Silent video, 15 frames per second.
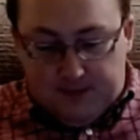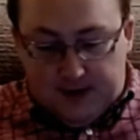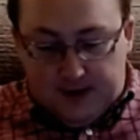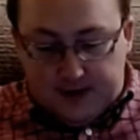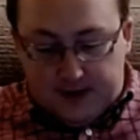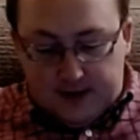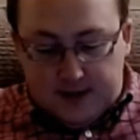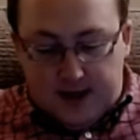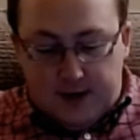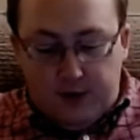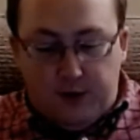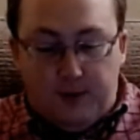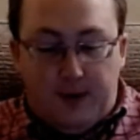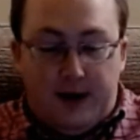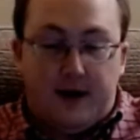as I say,
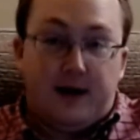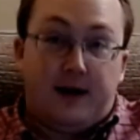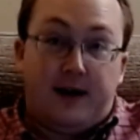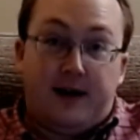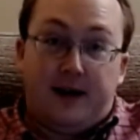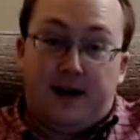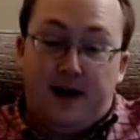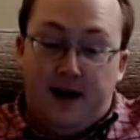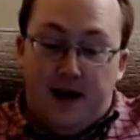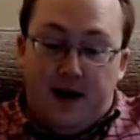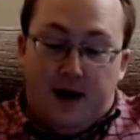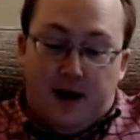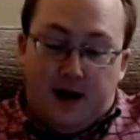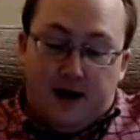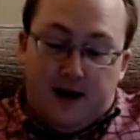normally I
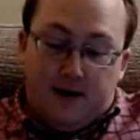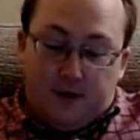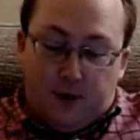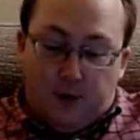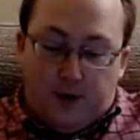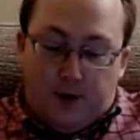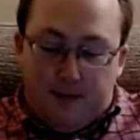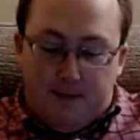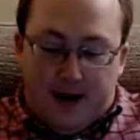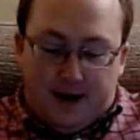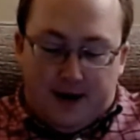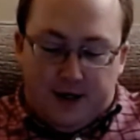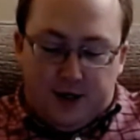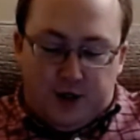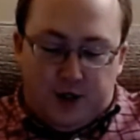never quite
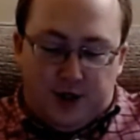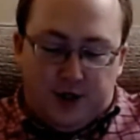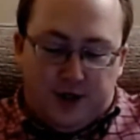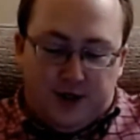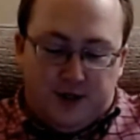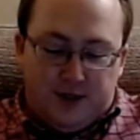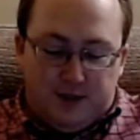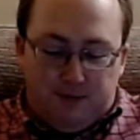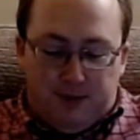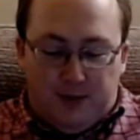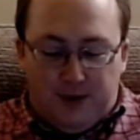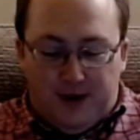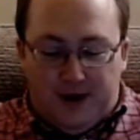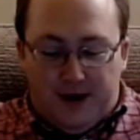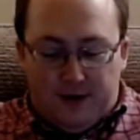manage to
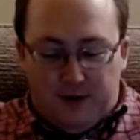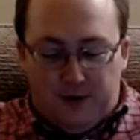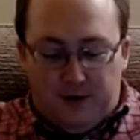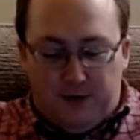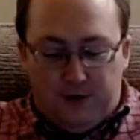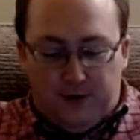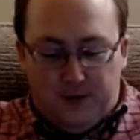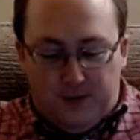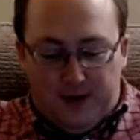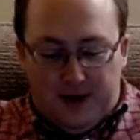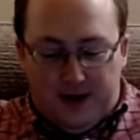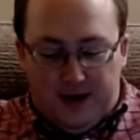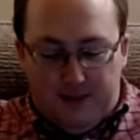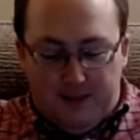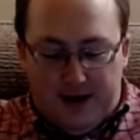pull that off with
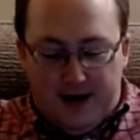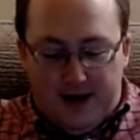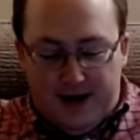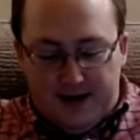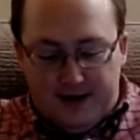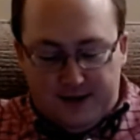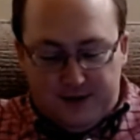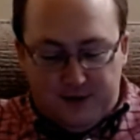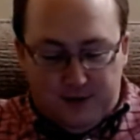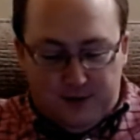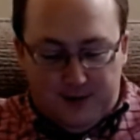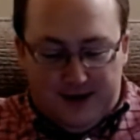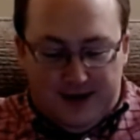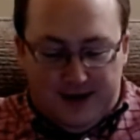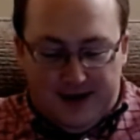eBay. It's
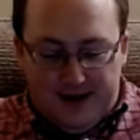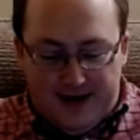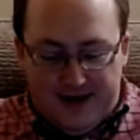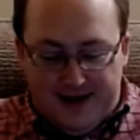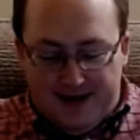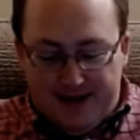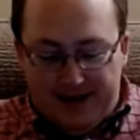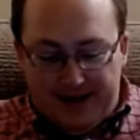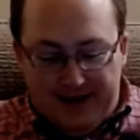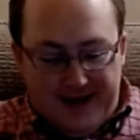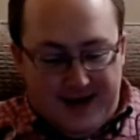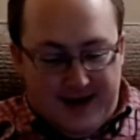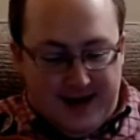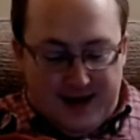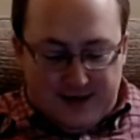normally
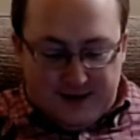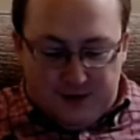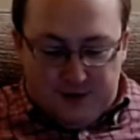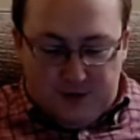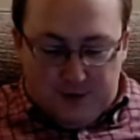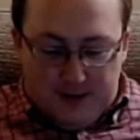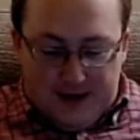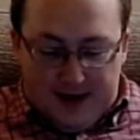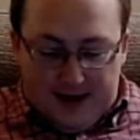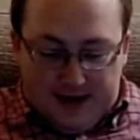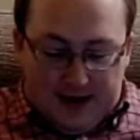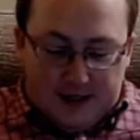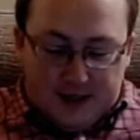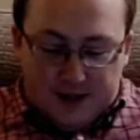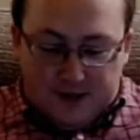a
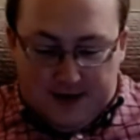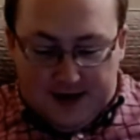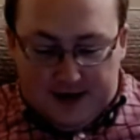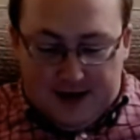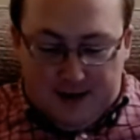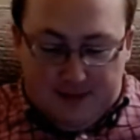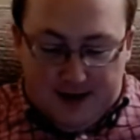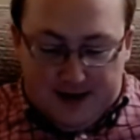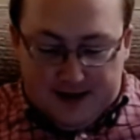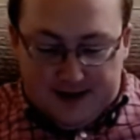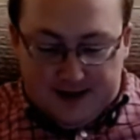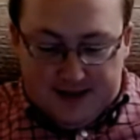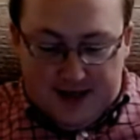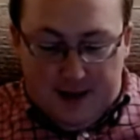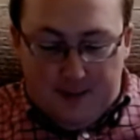case of getting a bit
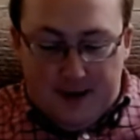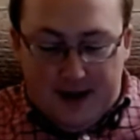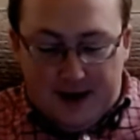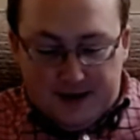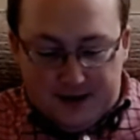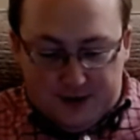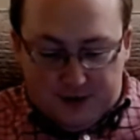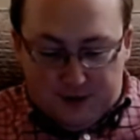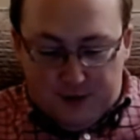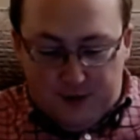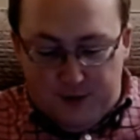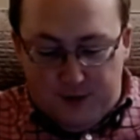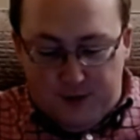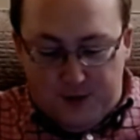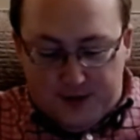
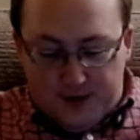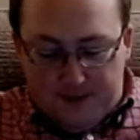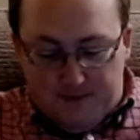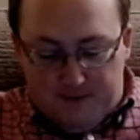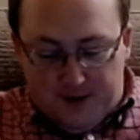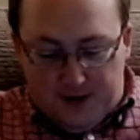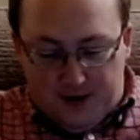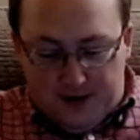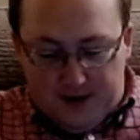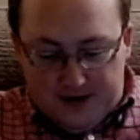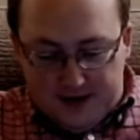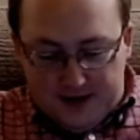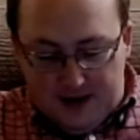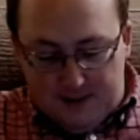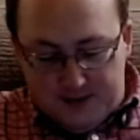screwed in
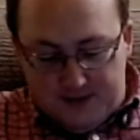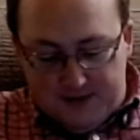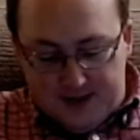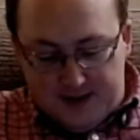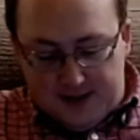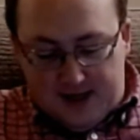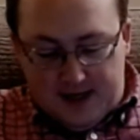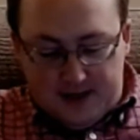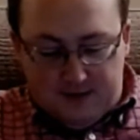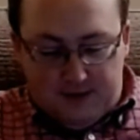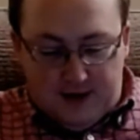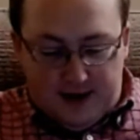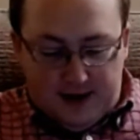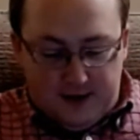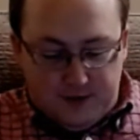terms of the state of
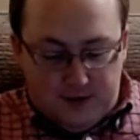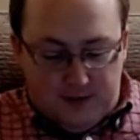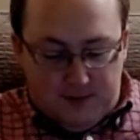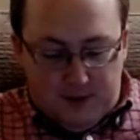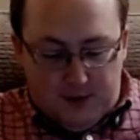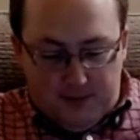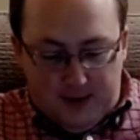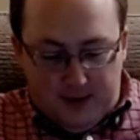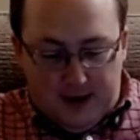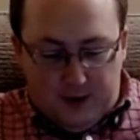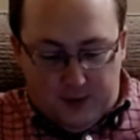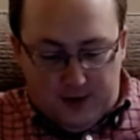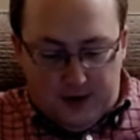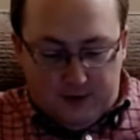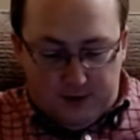things, or them not being
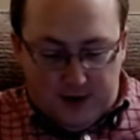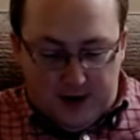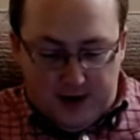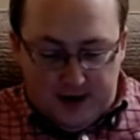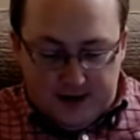quite right.